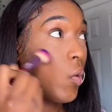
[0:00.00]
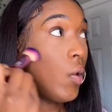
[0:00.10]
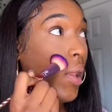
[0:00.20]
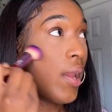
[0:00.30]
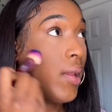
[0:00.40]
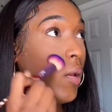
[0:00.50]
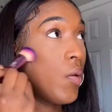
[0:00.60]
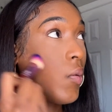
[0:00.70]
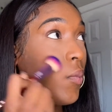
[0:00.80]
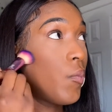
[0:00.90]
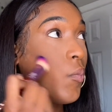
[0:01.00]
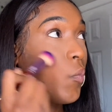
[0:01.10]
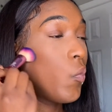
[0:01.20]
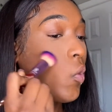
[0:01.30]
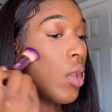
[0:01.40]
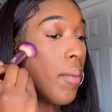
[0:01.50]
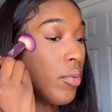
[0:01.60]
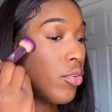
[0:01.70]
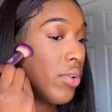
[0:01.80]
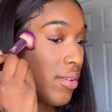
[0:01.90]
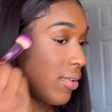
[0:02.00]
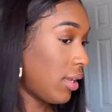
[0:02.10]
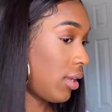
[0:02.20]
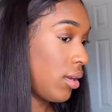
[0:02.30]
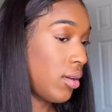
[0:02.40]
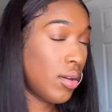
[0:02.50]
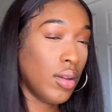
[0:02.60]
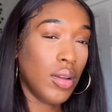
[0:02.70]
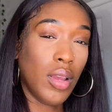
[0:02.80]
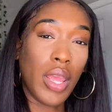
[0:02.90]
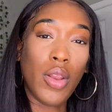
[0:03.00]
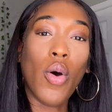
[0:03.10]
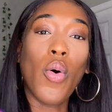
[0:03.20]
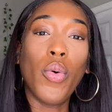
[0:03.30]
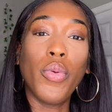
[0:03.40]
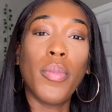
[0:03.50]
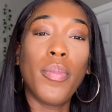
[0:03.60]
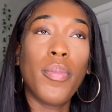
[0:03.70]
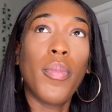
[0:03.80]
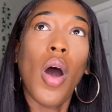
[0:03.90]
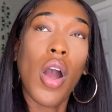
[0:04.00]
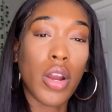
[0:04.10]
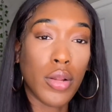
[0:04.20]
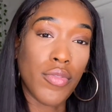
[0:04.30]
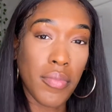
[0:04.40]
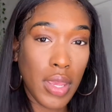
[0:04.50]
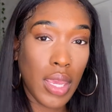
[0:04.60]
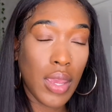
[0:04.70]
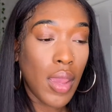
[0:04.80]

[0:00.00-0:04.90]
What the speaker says: Like, I'm grieving an old part of me.